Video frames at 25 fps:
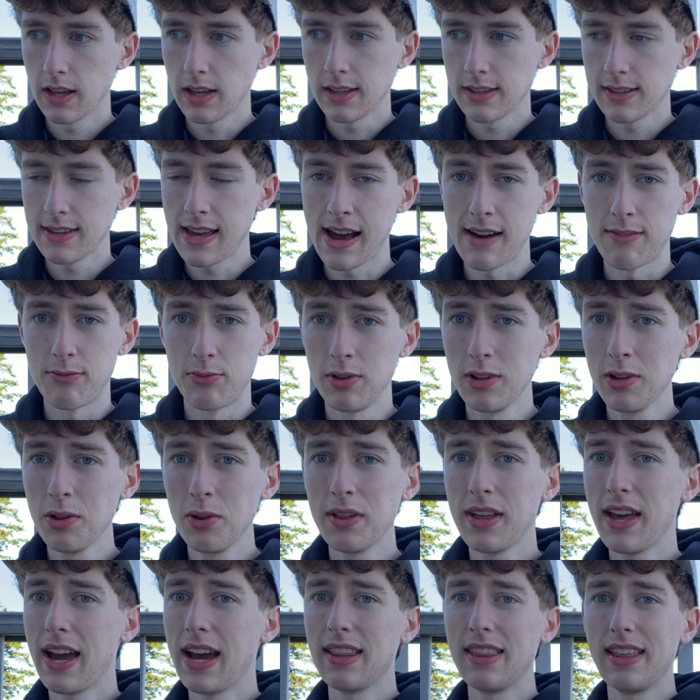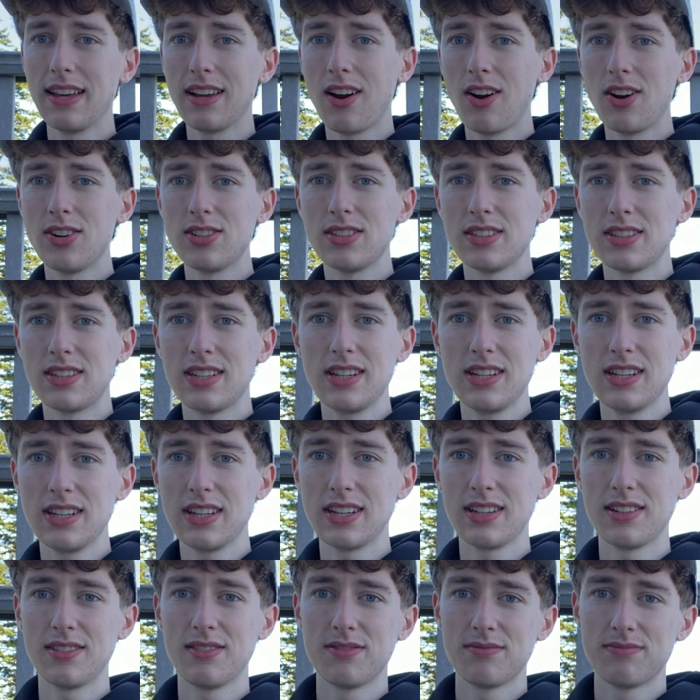yeah, I've really only had like
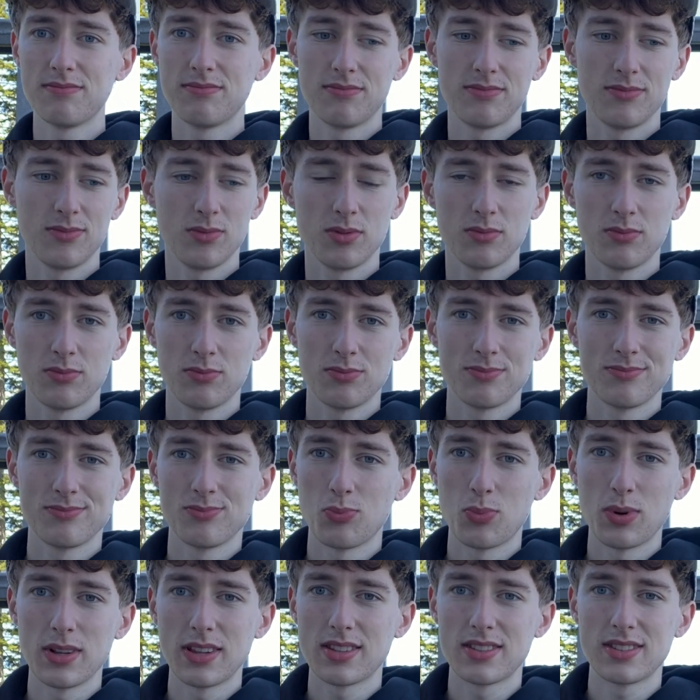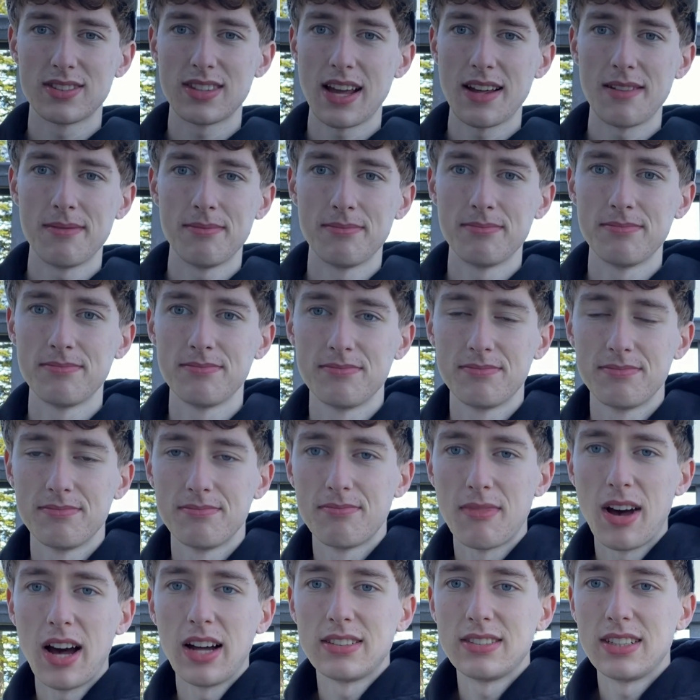Argentinian with stem
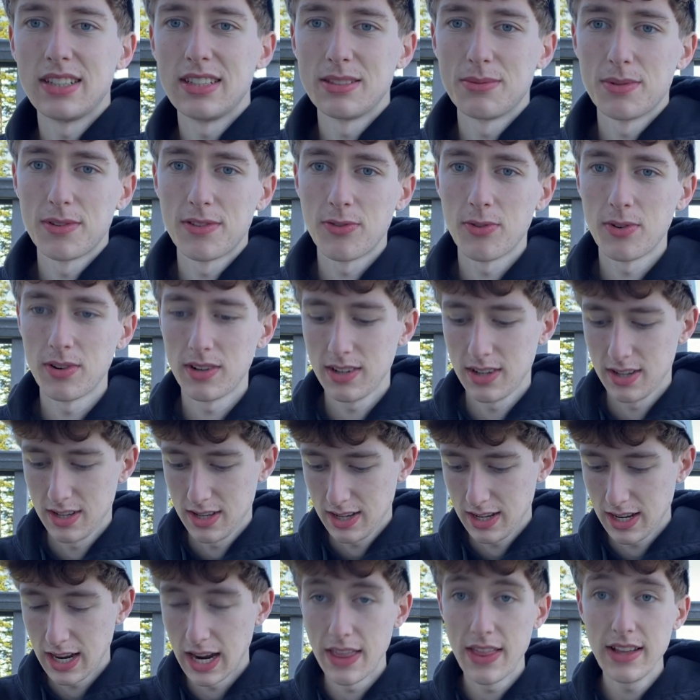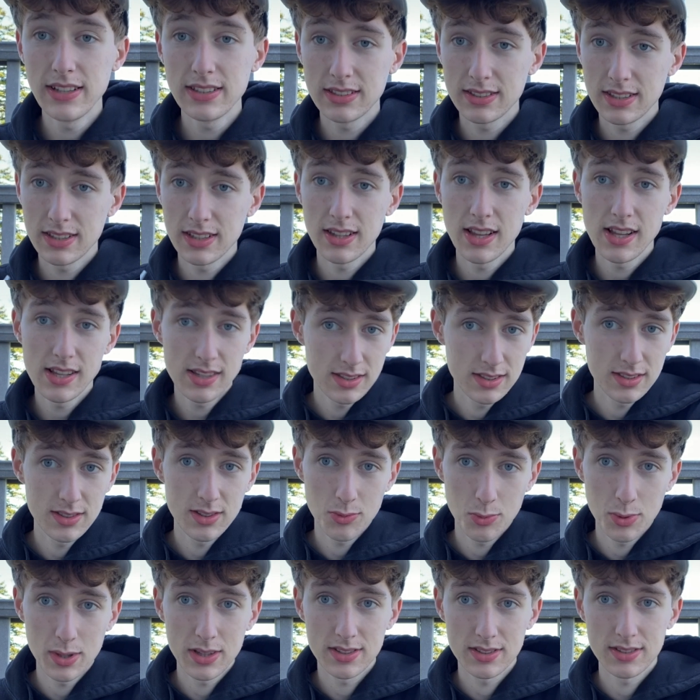mates before, and this is a
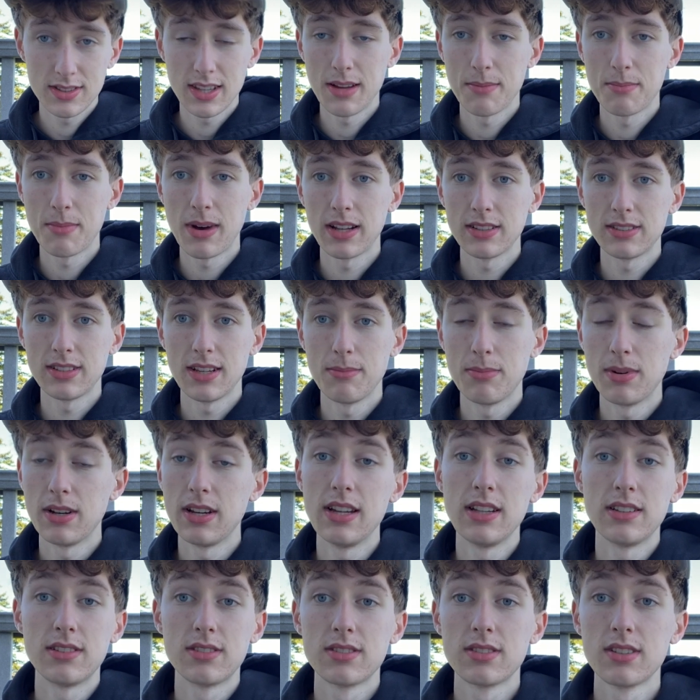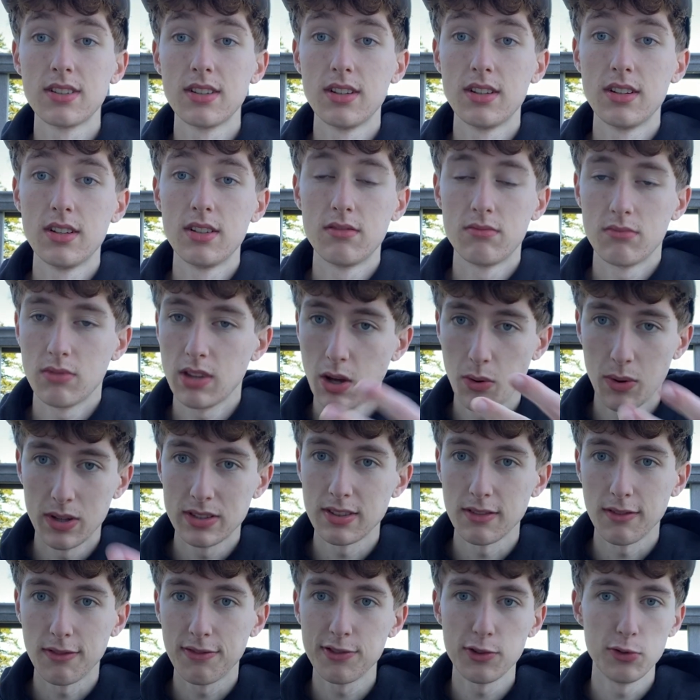with stem mate, but it's it's
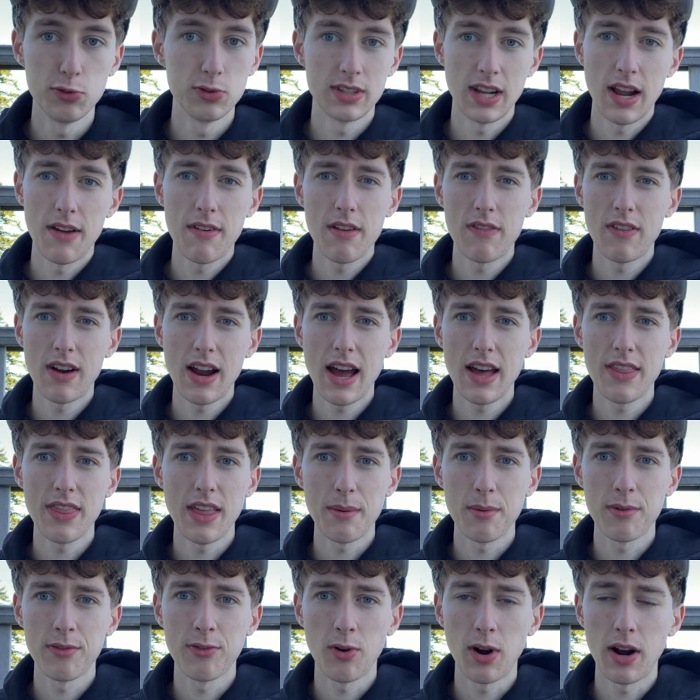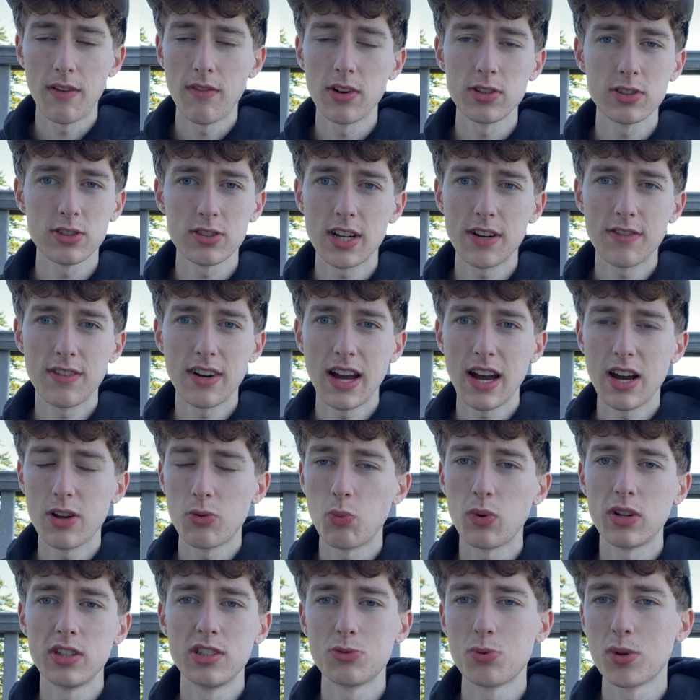infused, and I've never had that before. I've also never had
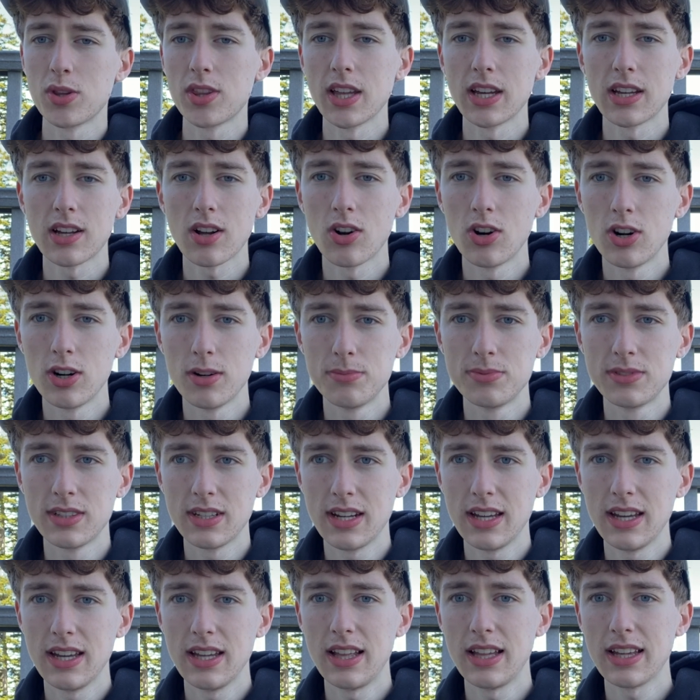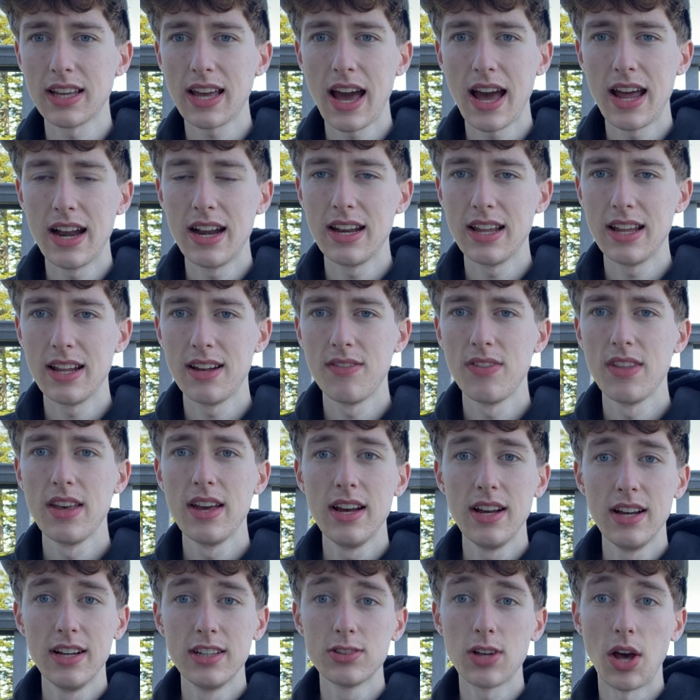ones with like herbs in it, like added in,
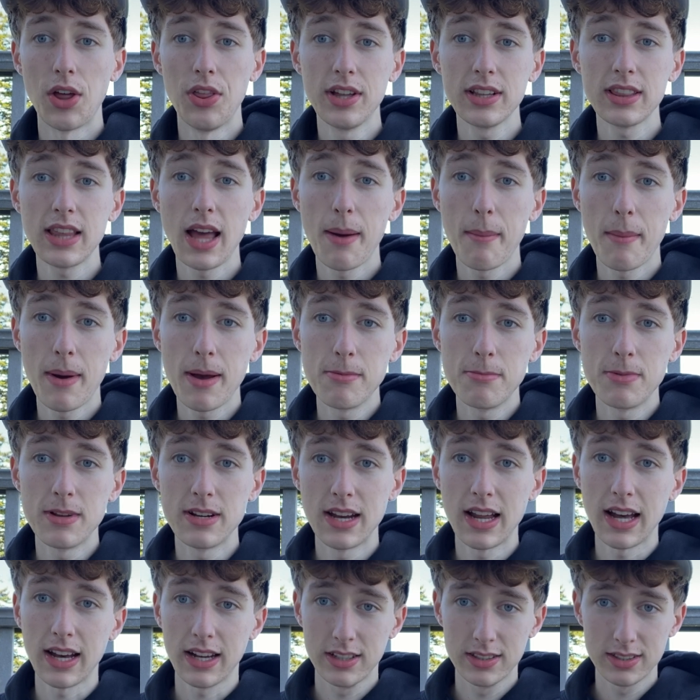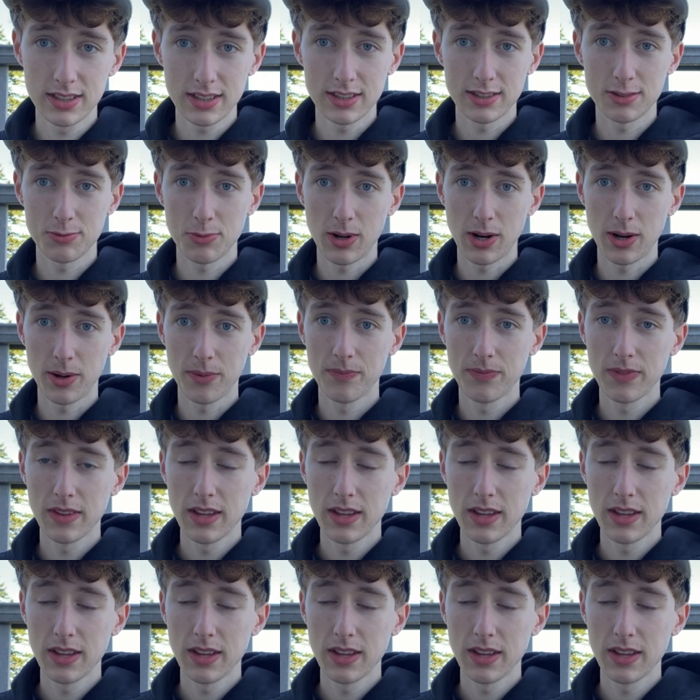so I think that might be next as well.